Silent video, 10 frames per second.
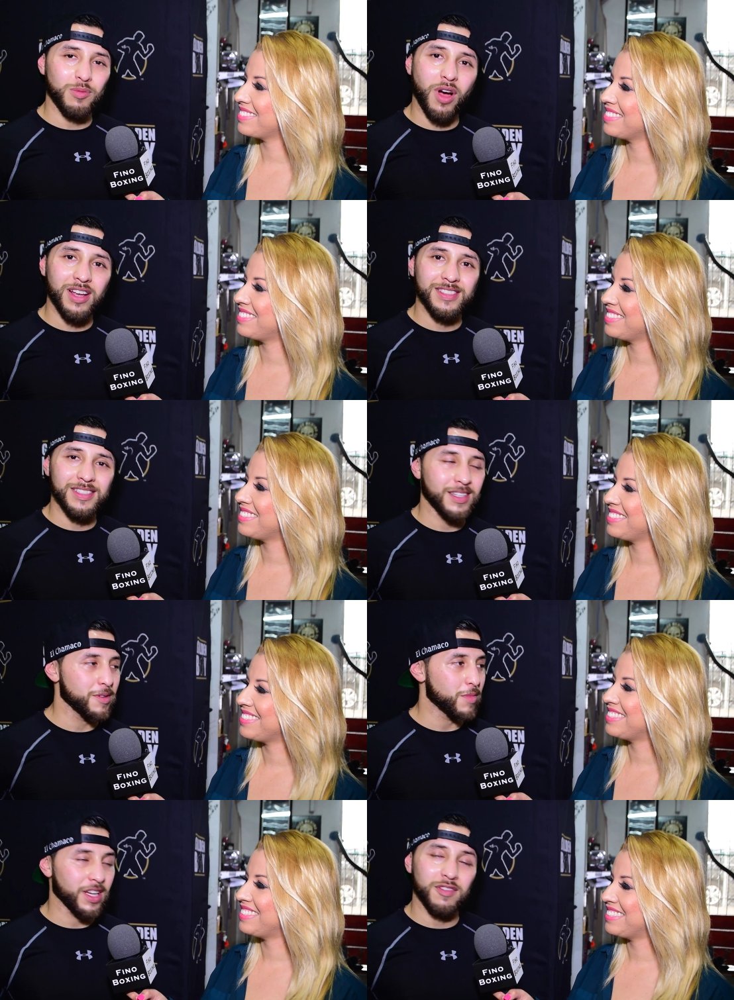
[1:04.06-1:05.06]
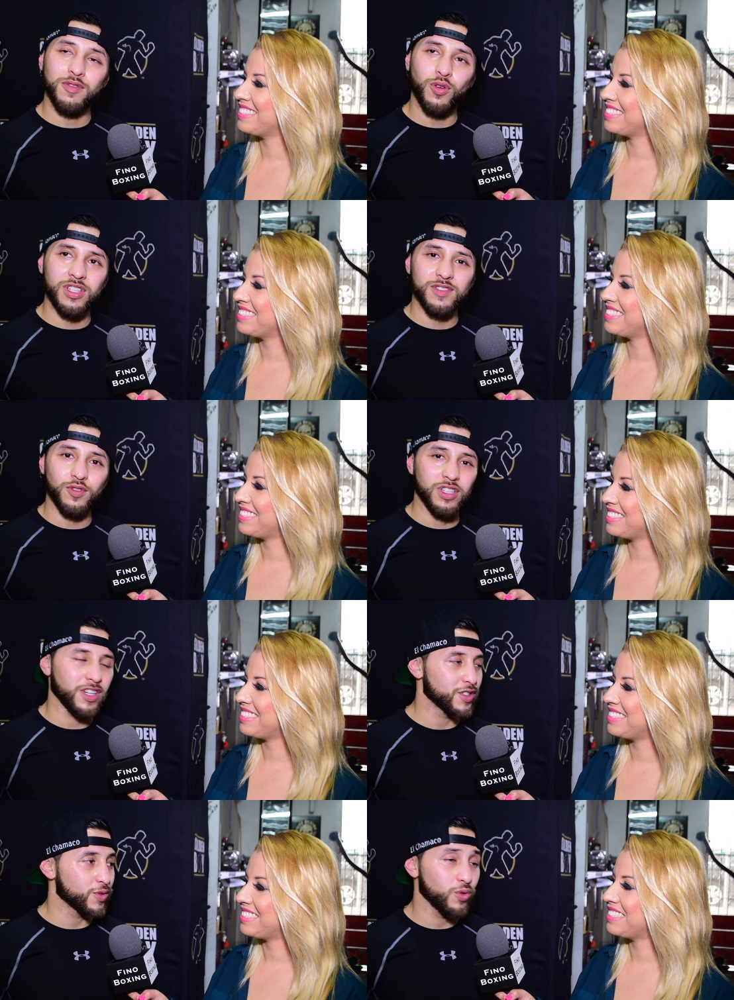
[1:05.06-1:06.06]
Speaker 1: with boxing, I can focus fully
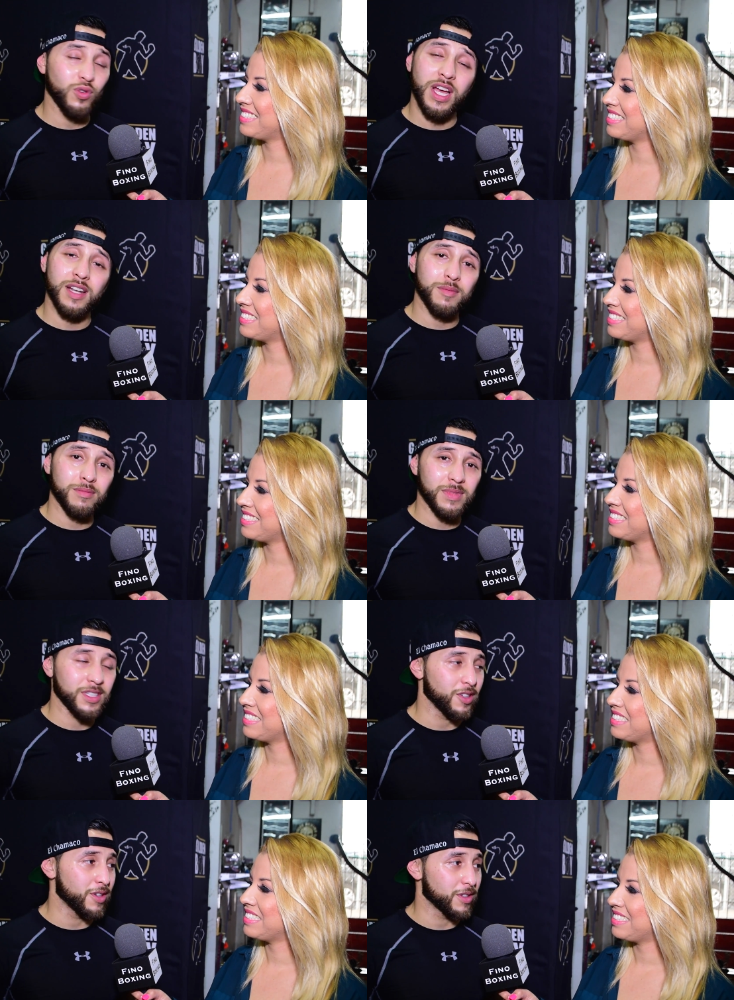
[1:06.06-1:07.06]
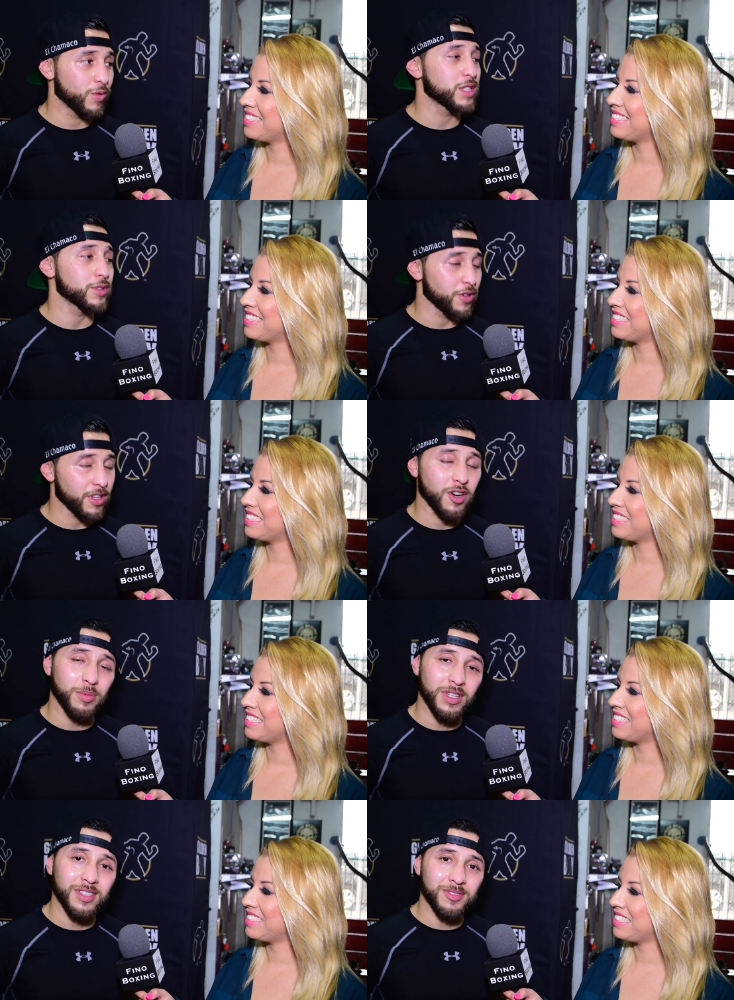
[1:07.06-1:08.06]
on school and you know, and respiratory
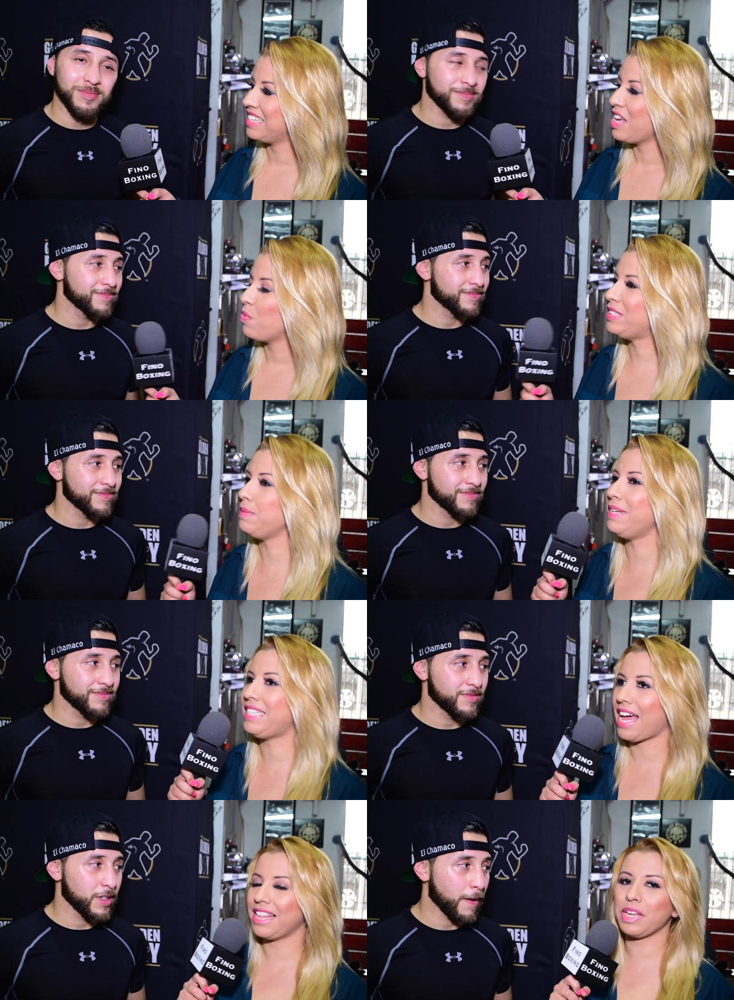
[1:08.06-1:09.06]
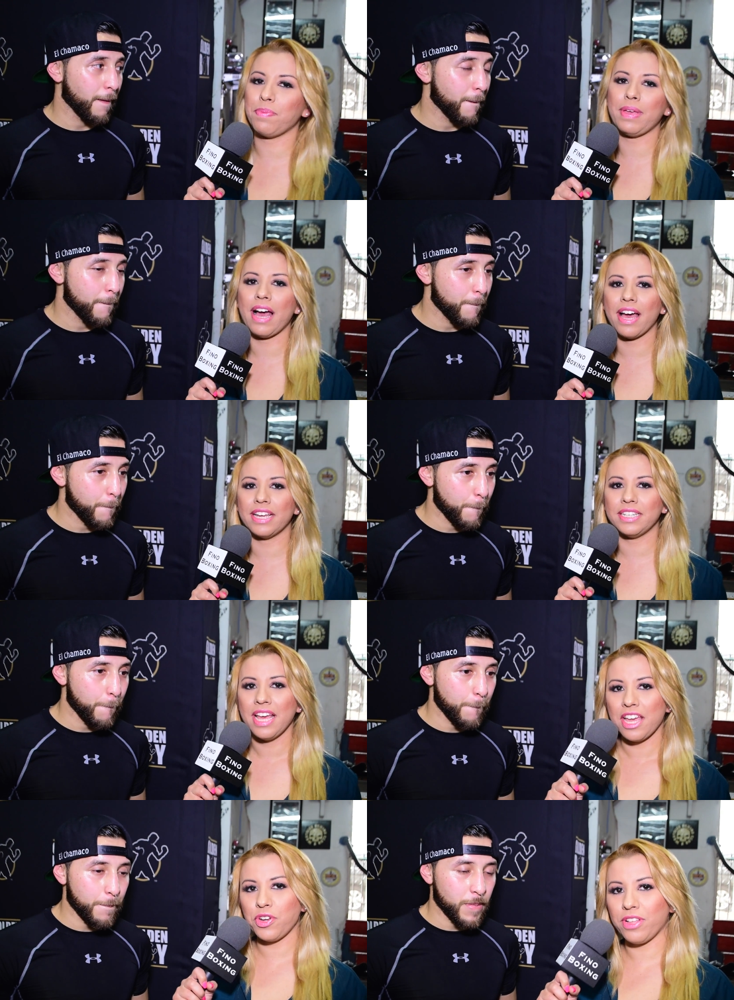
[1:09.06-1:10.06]
therapy.
Speaker 2: What's the mentality behind?
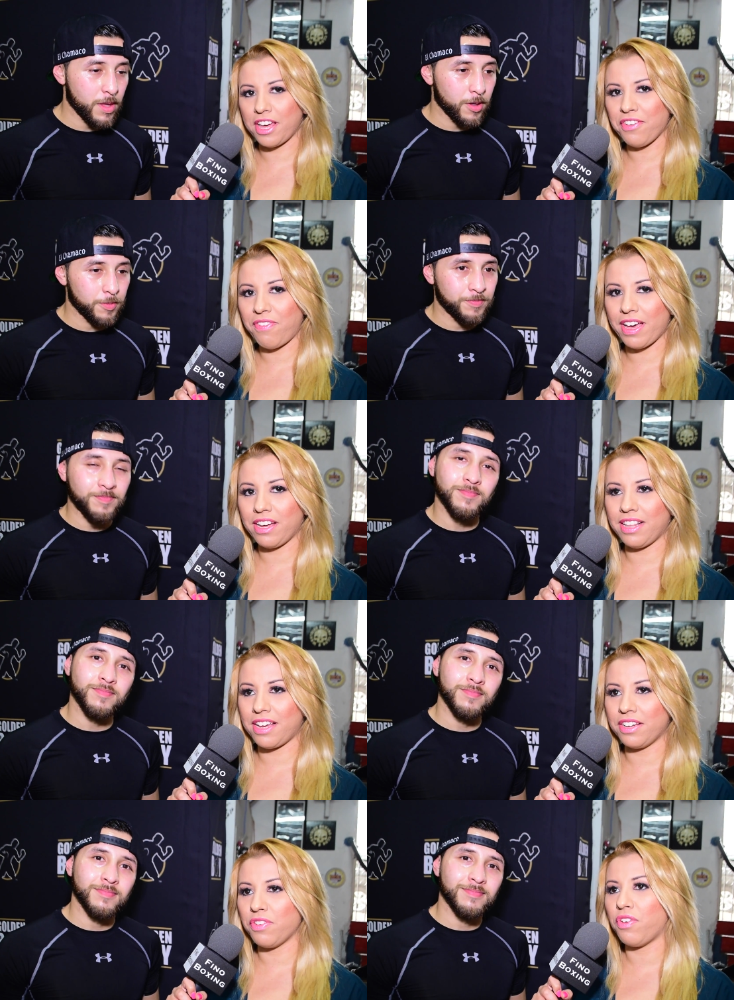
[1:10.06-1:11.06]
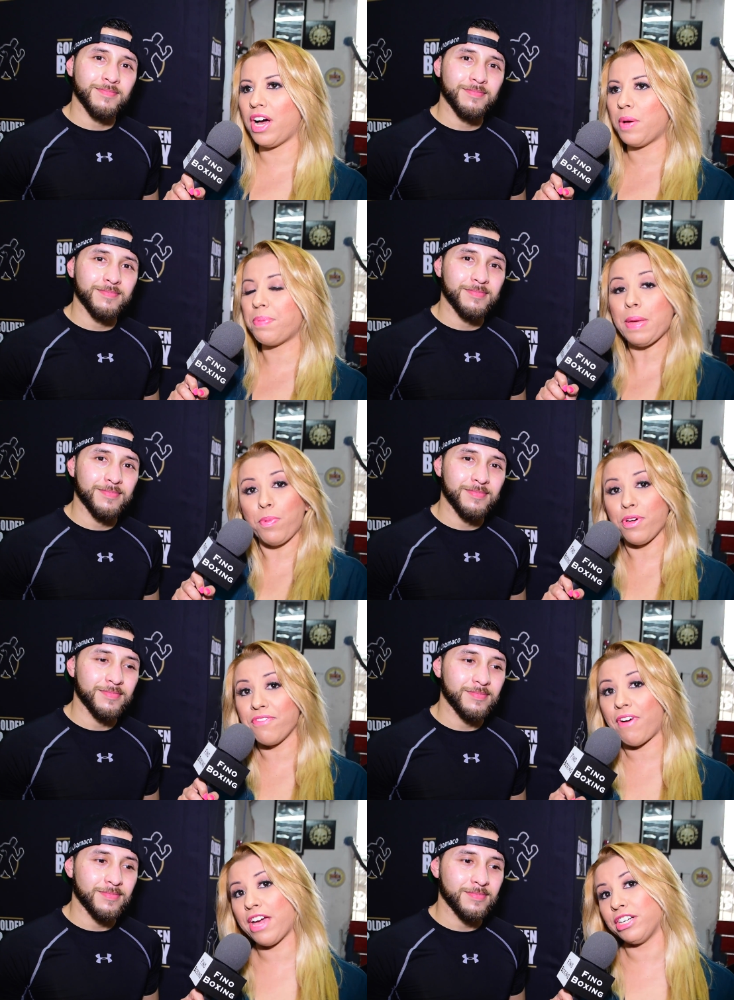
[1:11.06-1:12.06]
You know, a lot of fight, a lot of uh, people and
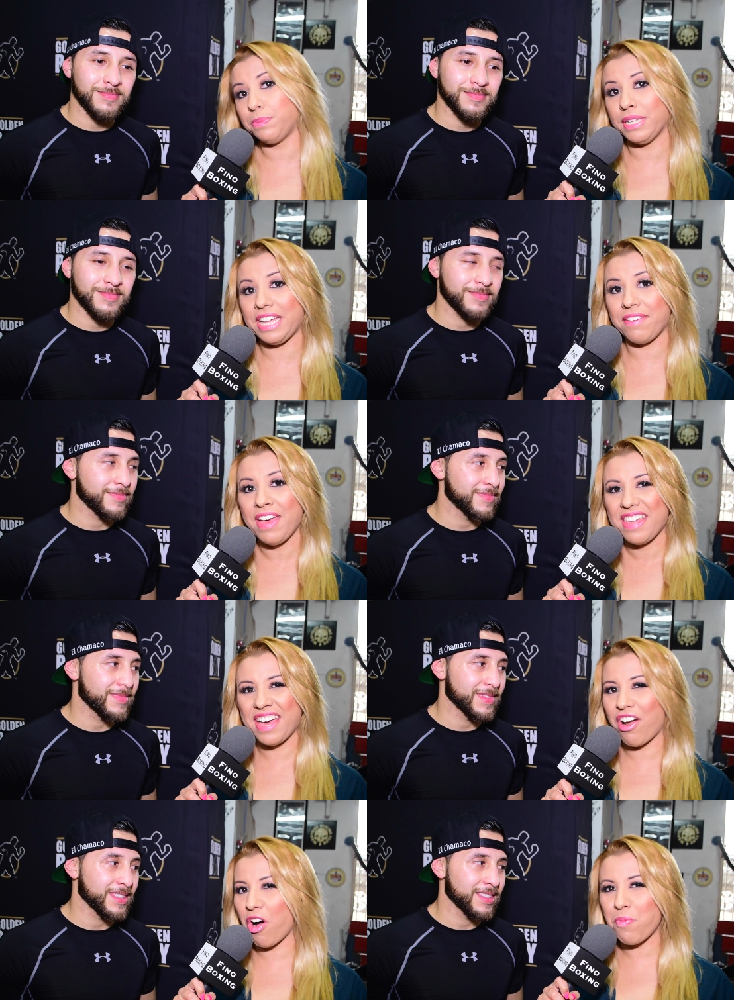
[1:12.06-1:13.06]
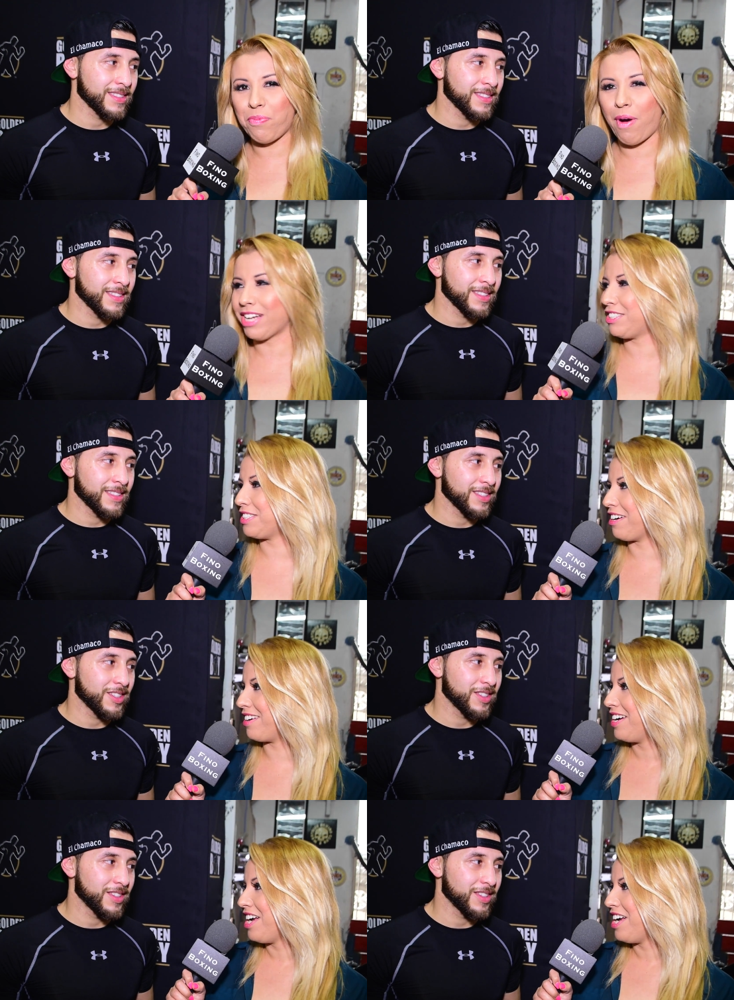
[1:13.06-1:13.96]
fighters believe that all boxers are